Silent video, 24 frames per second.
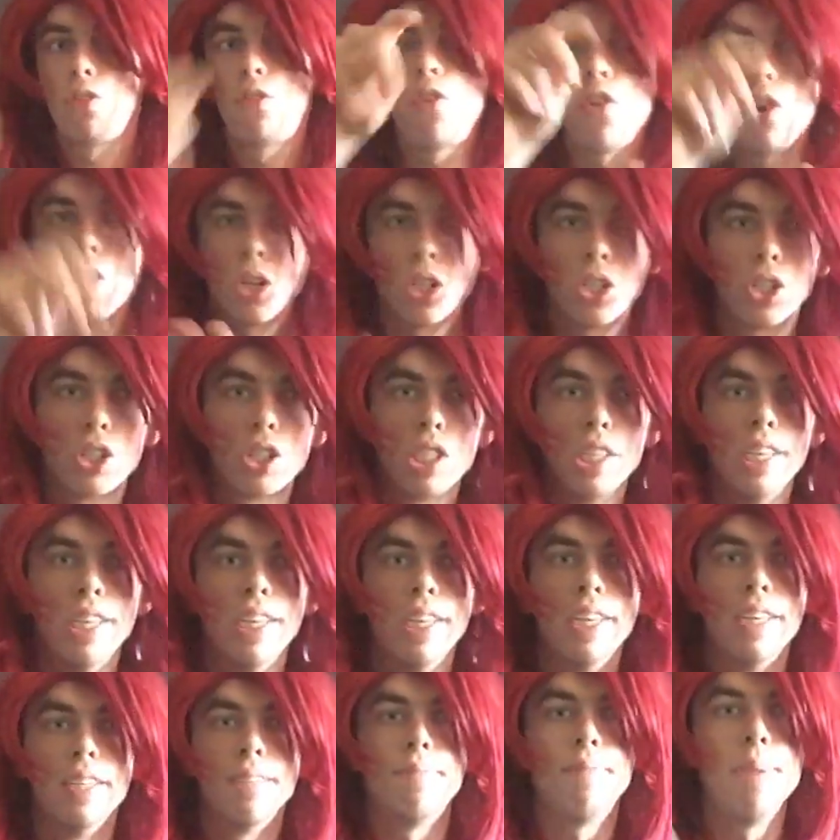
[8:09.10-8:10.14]
First,
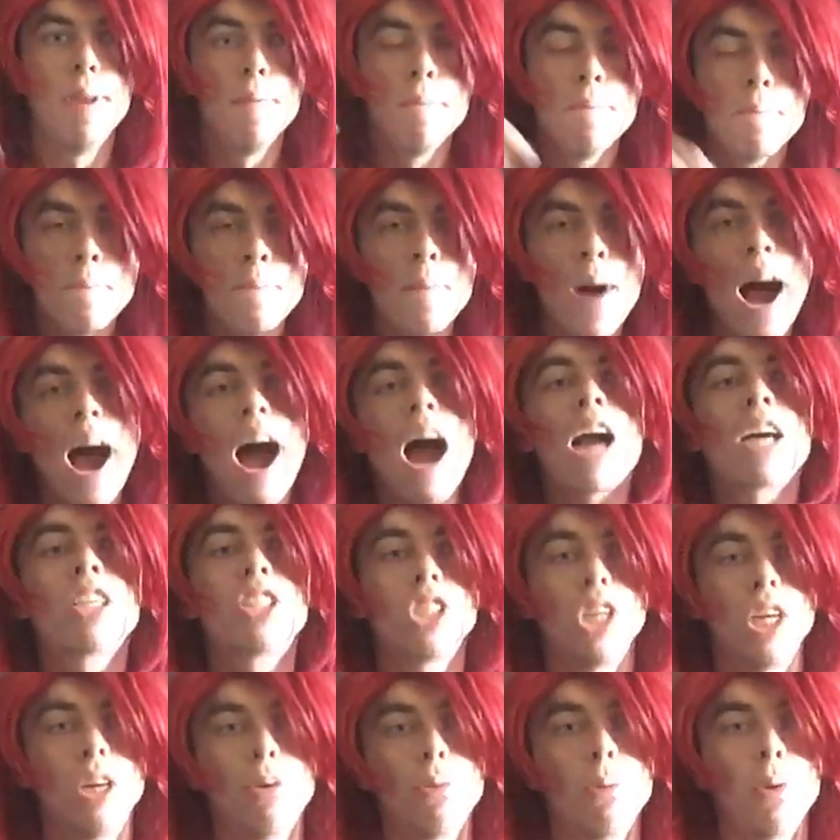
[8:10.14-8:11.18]
being
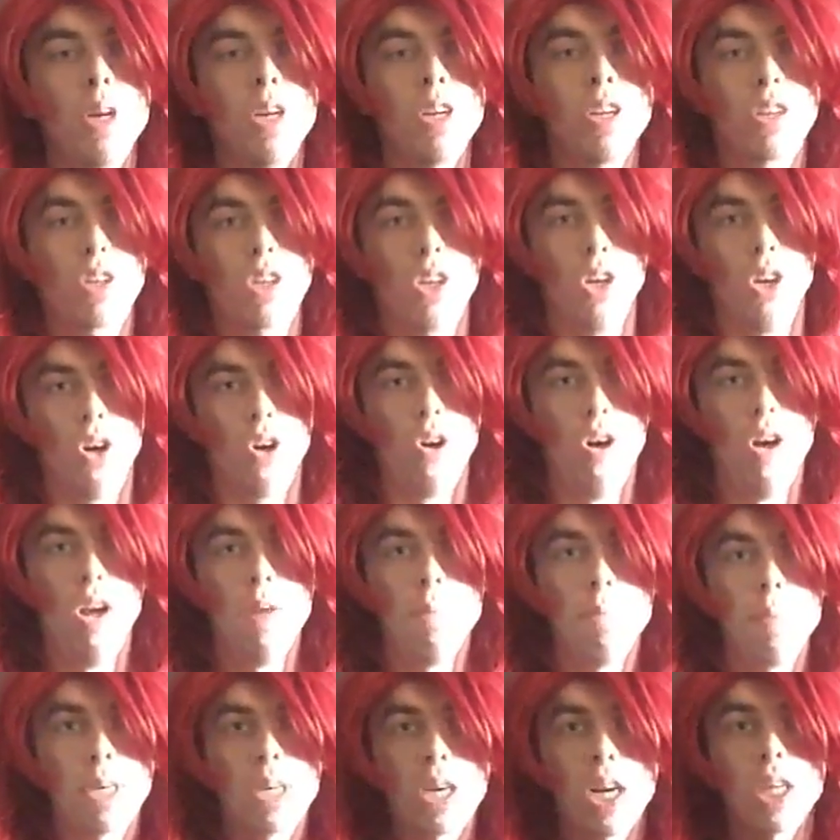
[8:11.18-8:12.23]
mocked and ridiculed,
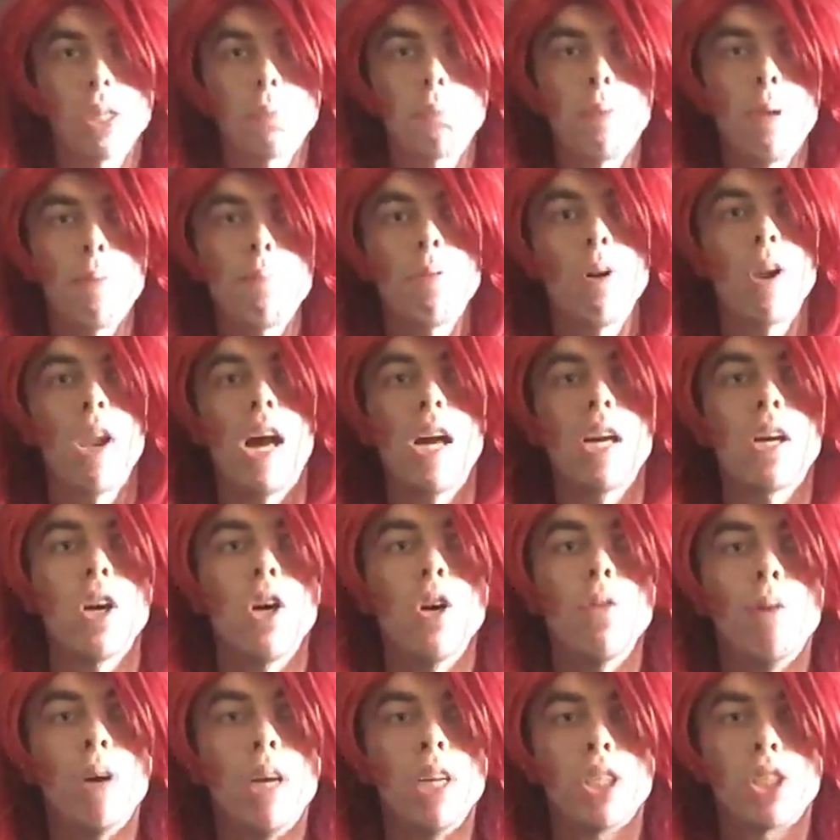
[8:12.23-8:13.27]
because people like
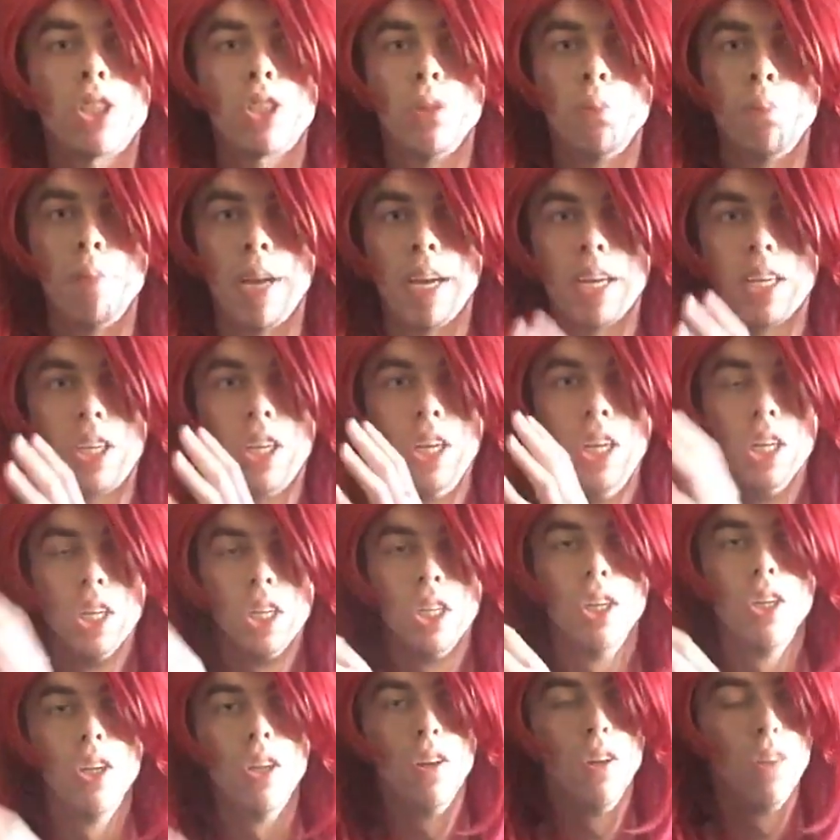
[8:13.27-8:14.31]
always to make
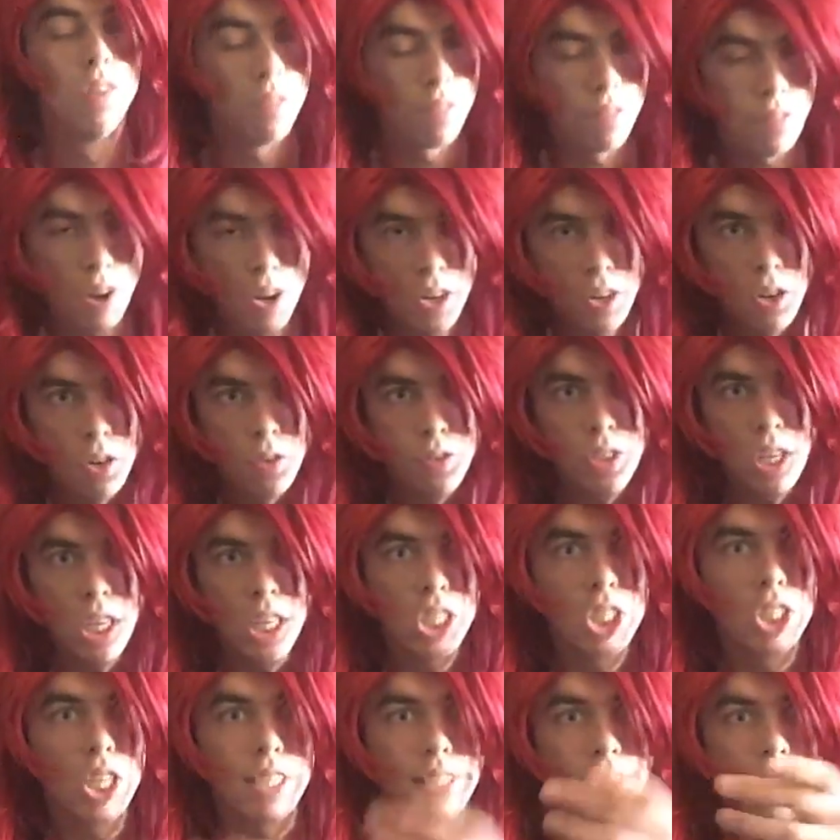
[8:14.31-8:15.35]
fun of
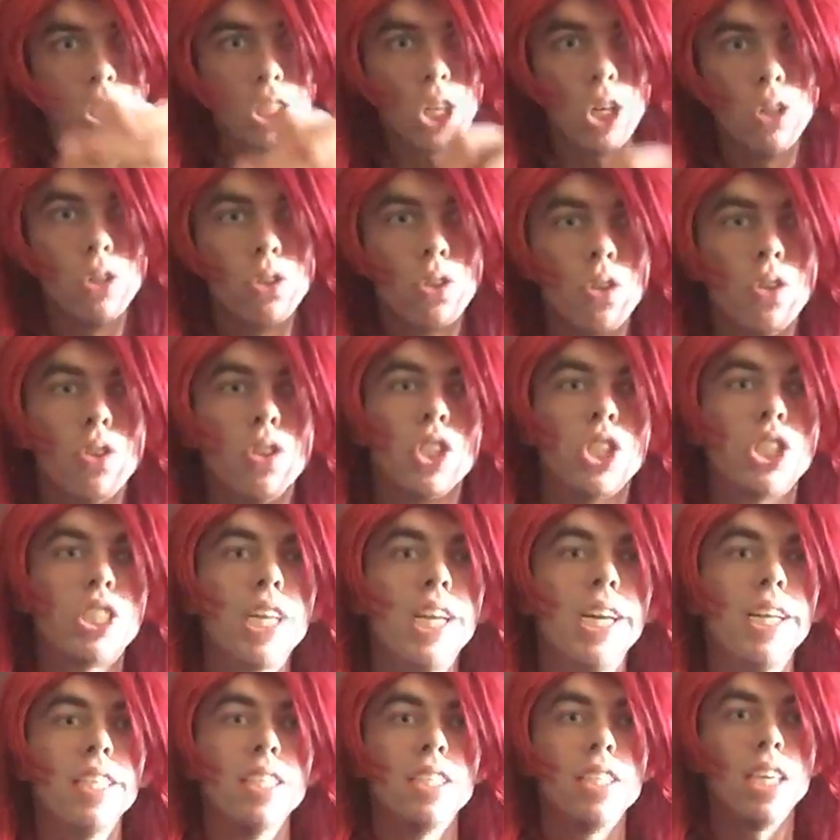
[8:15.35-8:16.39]
things that I don't
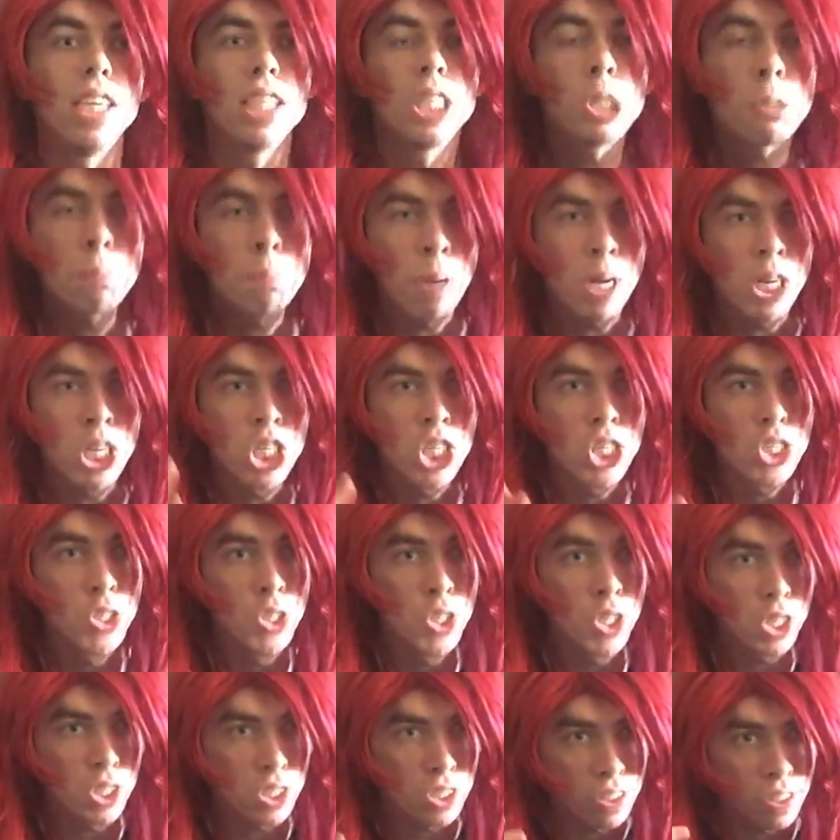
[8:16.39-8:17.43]
understand,
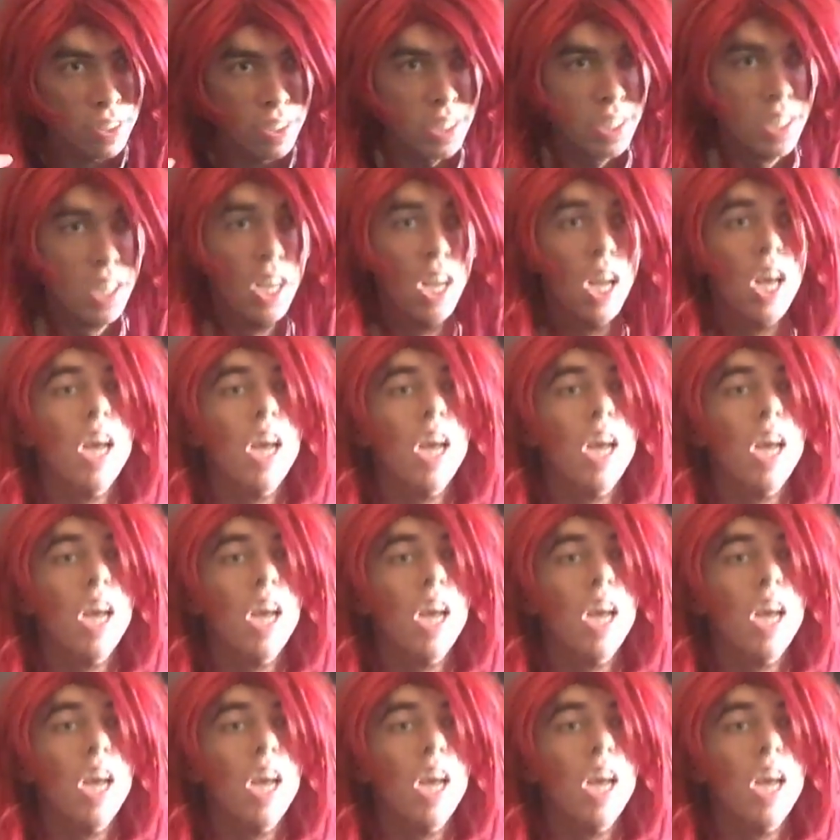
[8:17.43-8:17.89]
especially